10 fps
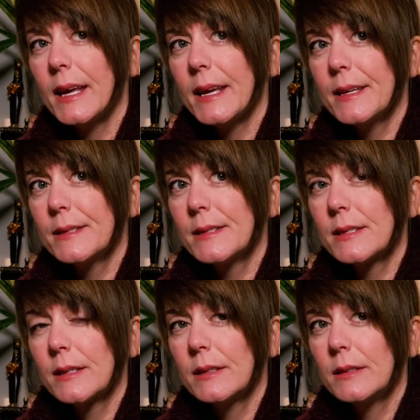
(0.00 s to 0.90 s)
is
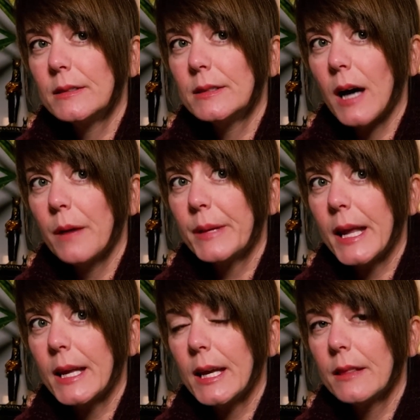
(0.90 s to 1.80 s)

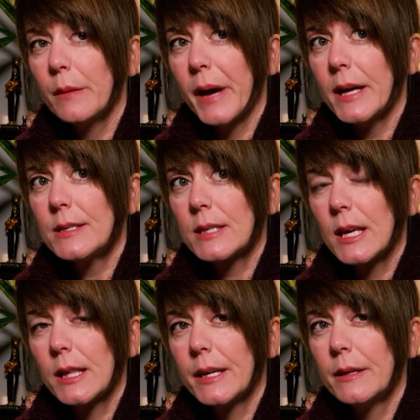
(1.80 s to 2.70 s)
dominating the
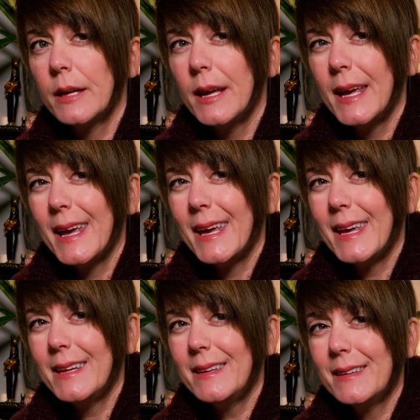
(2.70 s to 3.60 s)
masculine
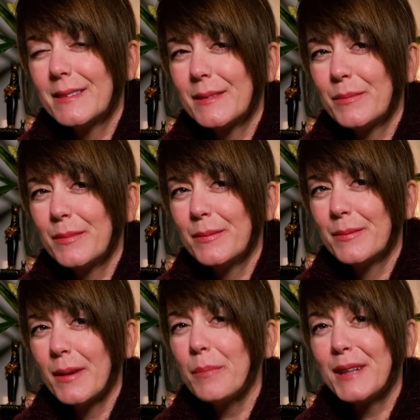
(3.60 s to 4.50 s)
in
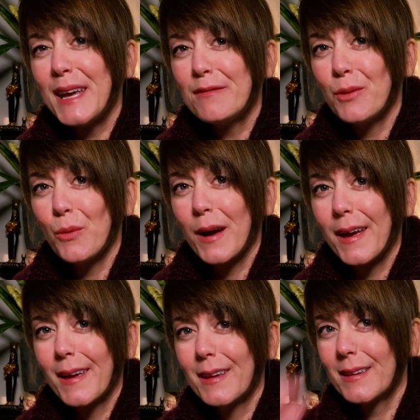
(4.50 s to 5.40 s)
a playful
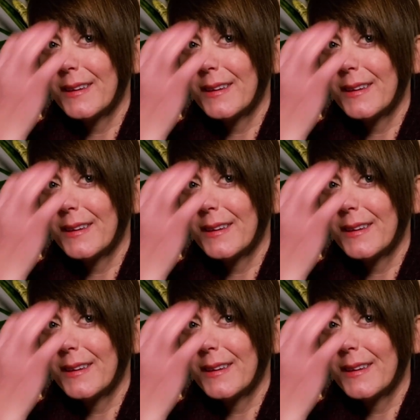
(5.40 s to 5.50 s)
way.